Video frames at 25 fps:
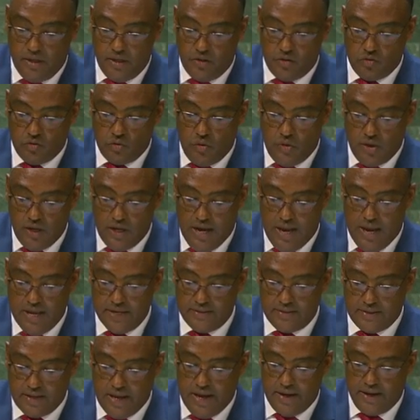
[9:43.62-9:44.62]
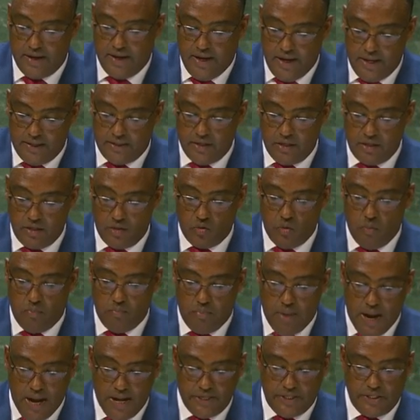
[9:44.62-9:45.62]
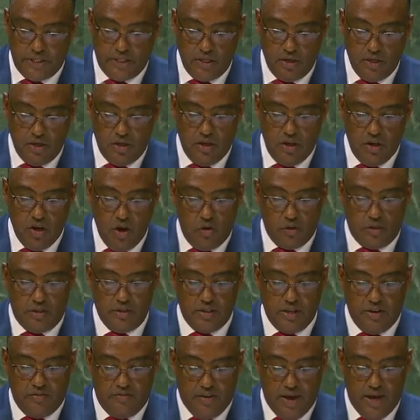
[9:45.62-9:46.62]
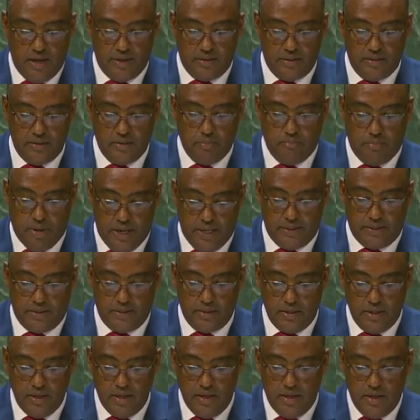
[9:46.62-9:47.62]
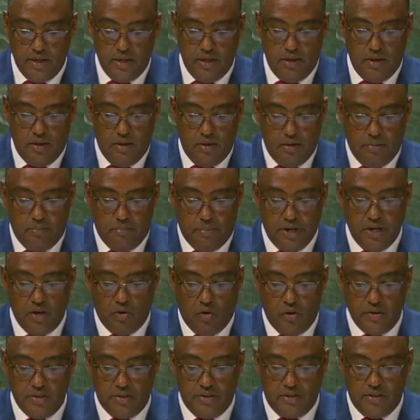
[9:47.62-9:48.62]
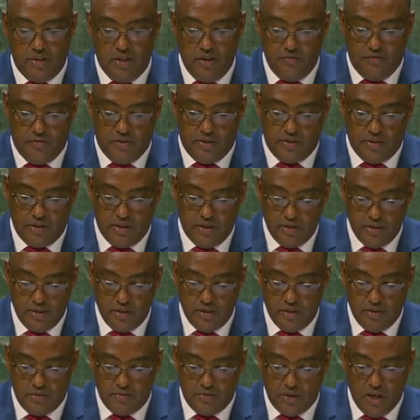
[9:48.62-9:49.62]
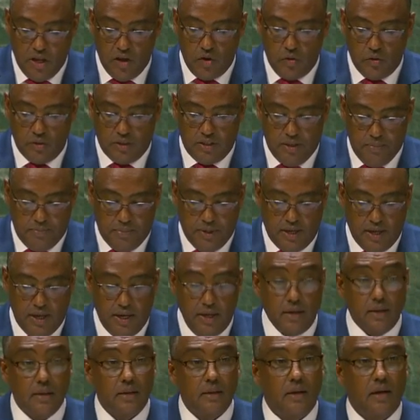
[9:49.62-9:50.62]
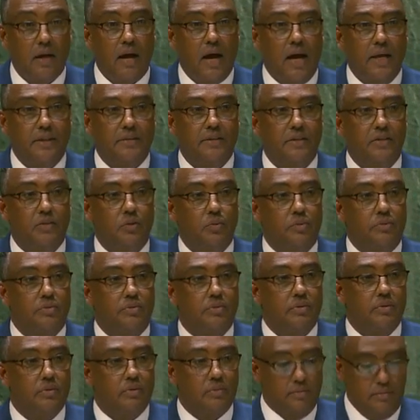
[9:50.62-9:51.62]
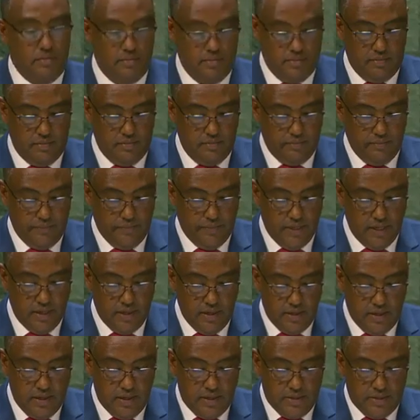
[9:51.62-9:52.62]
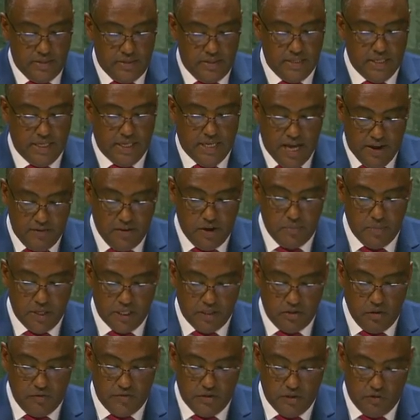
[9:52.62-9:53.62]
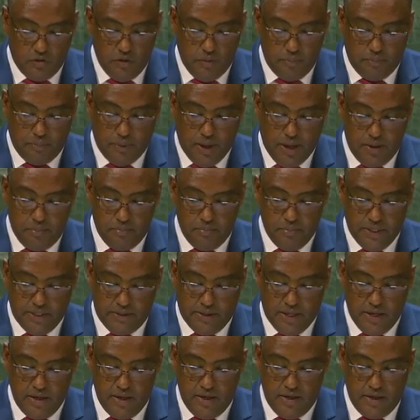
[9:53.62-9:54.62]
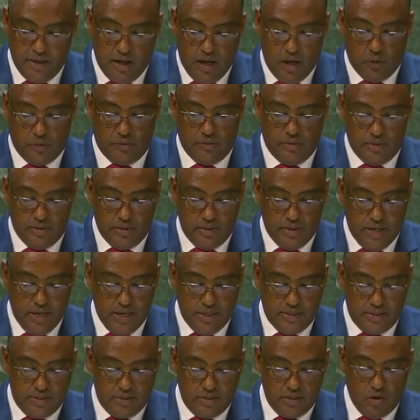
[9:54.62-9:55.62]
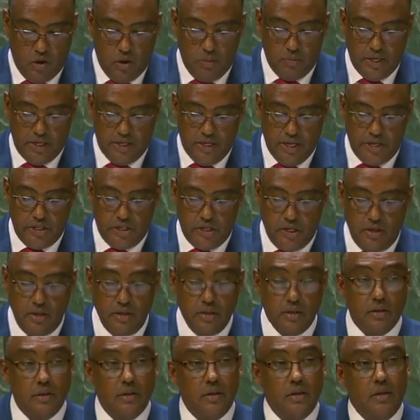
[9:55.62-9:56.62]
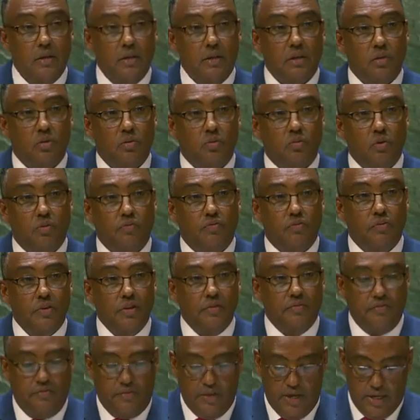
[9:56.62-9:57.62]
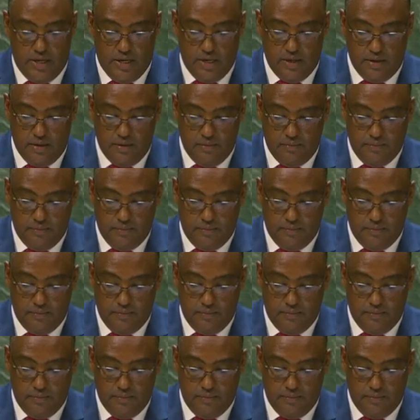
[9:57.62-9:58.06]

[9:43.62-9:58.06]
Storylines are created to match not the facts, but preconceived stereotypical attitudes. The government of Ethiopia, meting out its obligation to fulfill